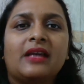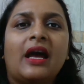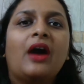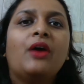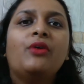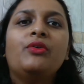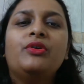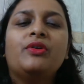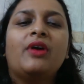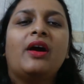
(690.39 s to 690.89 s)

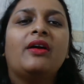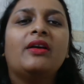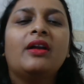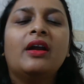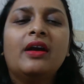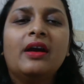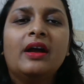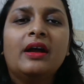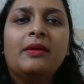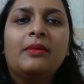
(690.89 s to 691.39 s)
How you are
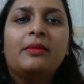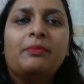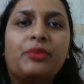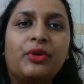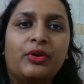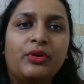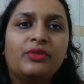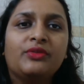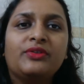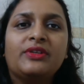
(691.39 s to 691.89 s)

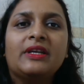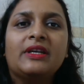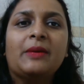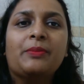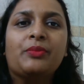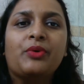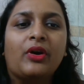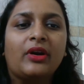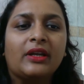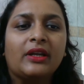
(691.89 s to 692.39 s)
producing a
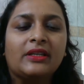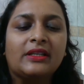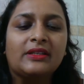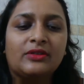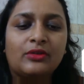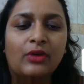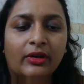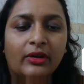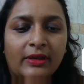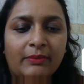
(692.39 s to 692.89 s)
product is
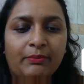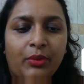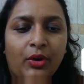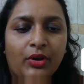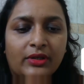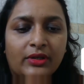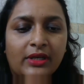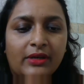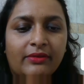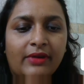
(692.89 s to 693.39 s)
not
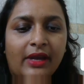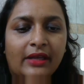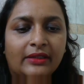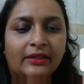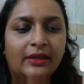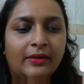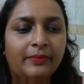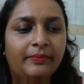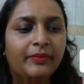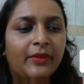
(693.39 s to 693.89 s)
important,
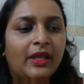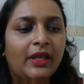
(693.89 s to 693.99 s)
rather